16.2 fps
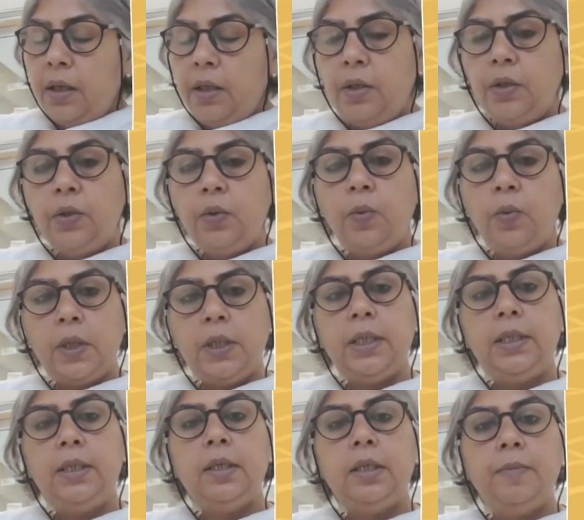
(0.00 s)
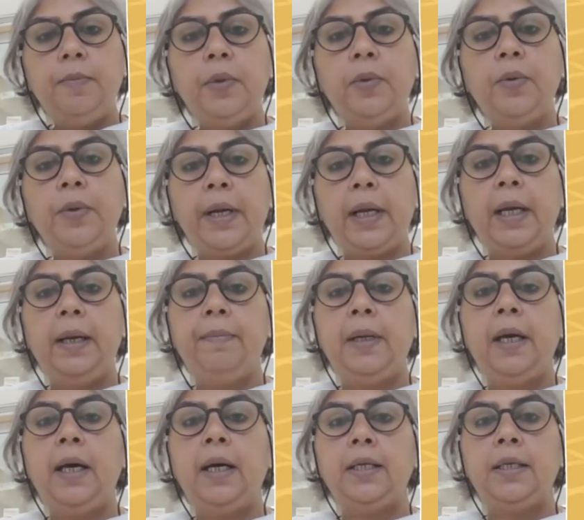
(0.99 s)
So what does this program
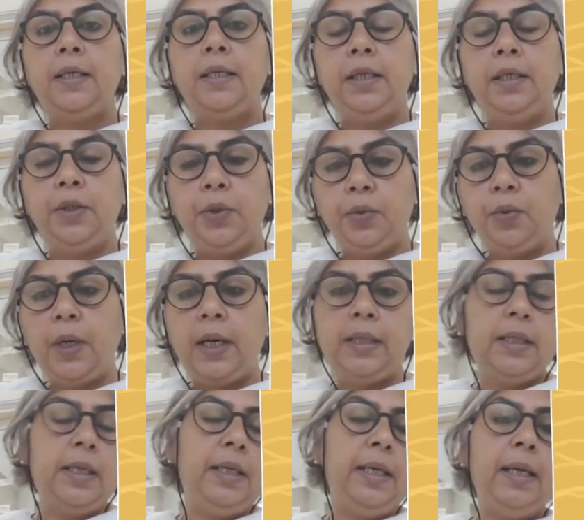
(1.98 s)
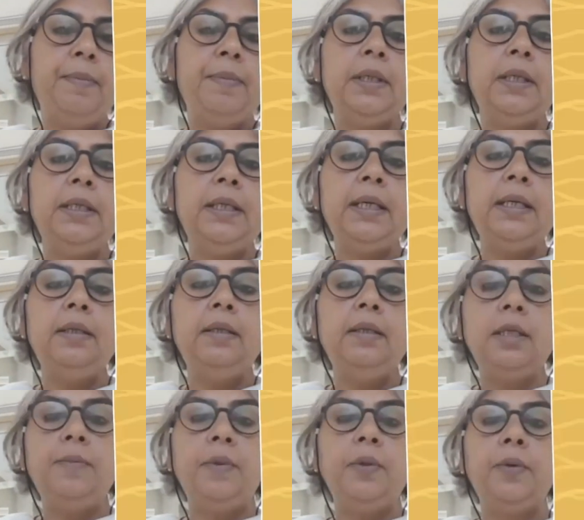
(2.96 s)
largely do? As the name suggests,
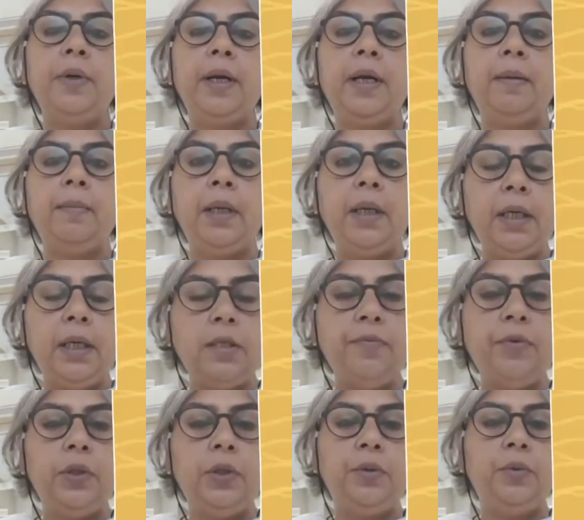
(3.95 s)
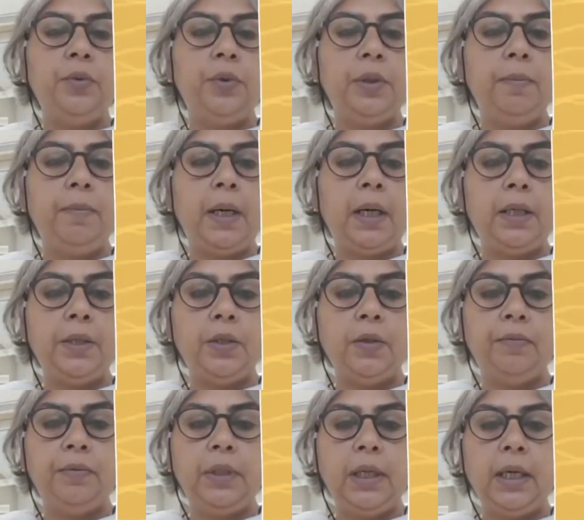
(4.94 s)
this program is for the rural parts of
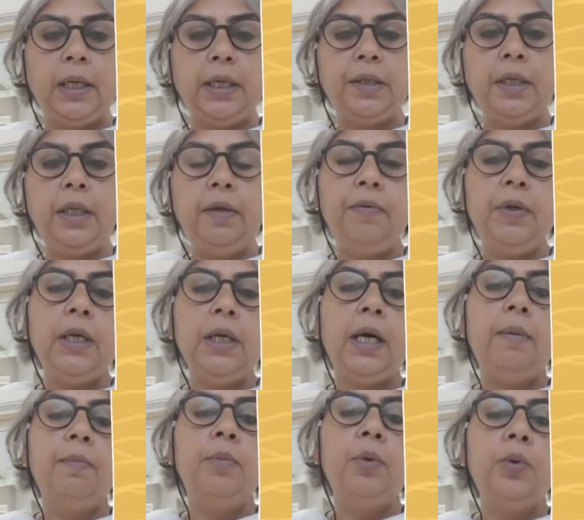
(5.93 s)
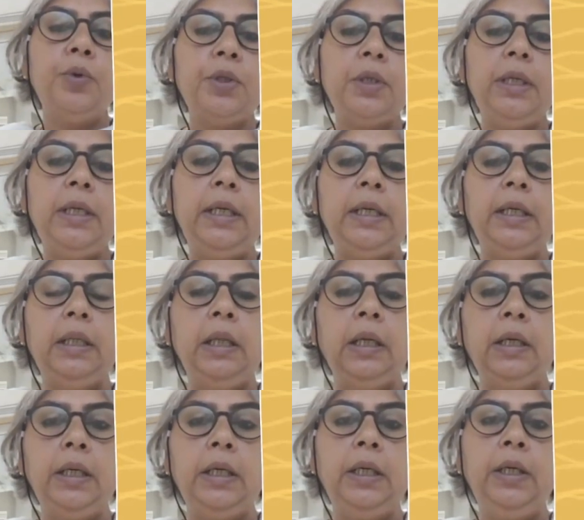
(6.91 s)
the country. We are mostly in
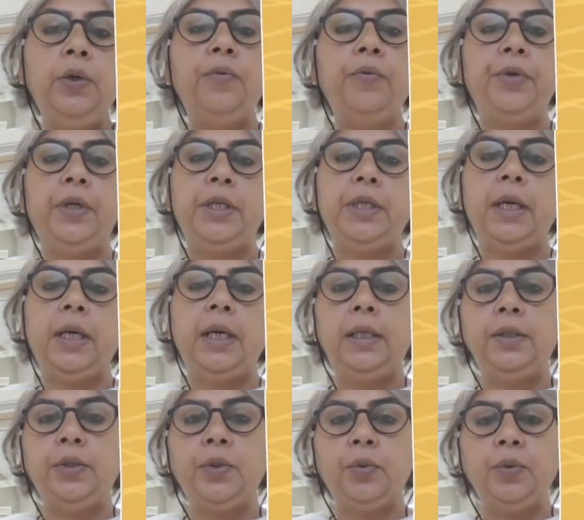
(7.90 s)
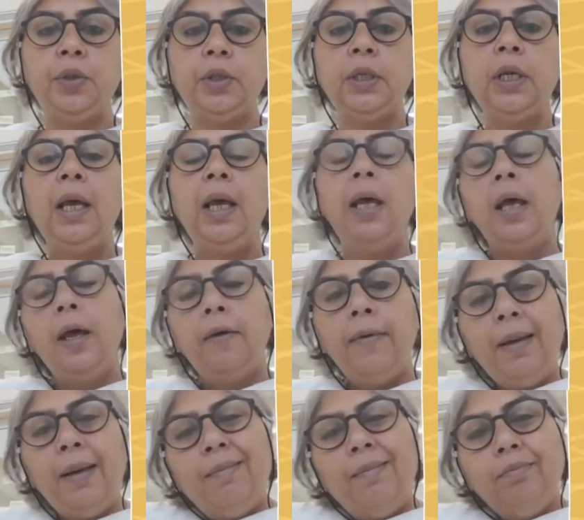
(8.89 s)
the eco-fragile zones.
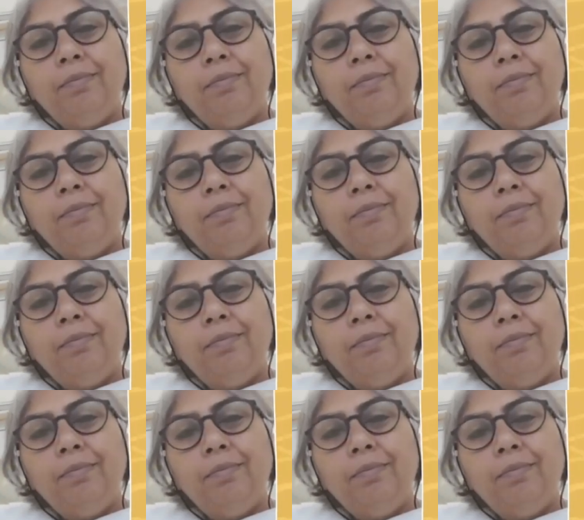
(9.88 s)
Well,